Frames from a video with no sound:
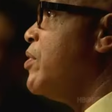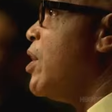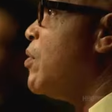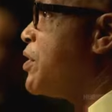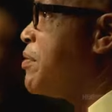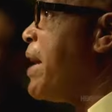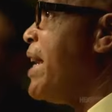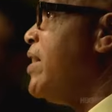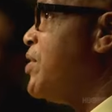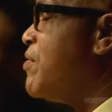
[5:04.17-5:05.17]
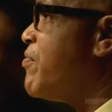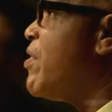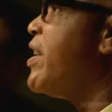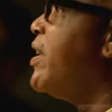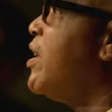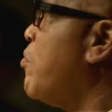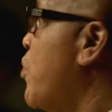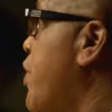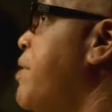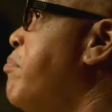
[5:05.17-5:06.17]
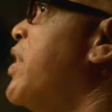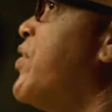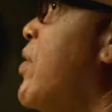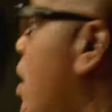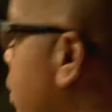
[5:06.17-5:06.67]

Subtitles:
notice, Manny's in front of him where he missed all